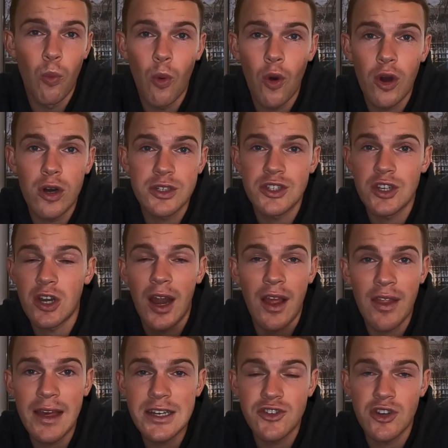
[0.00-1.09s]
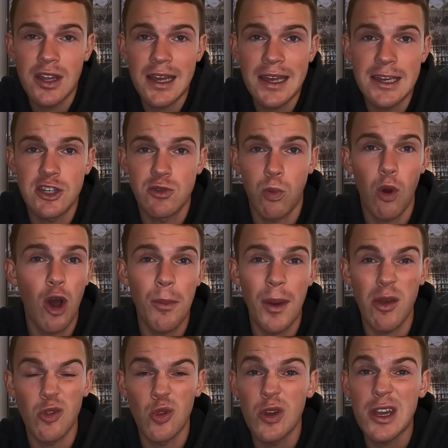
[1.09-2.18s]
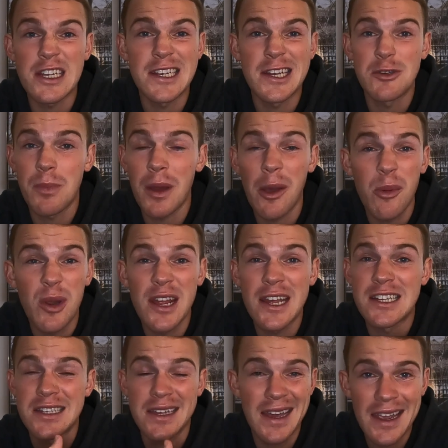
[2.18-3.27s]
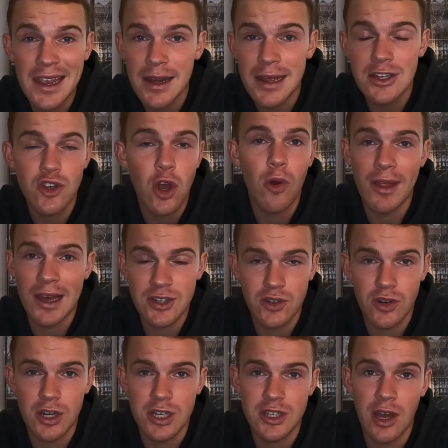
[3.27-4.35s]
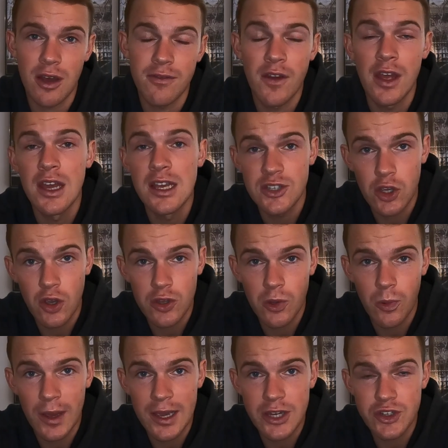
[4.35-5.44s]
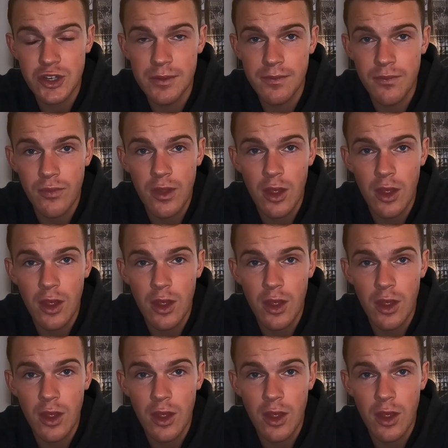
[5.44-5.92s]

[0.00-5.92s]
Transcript: water, electrolytes, what about Lucasade Powerades, Gatorades, all that sort of stuff? It's a good question.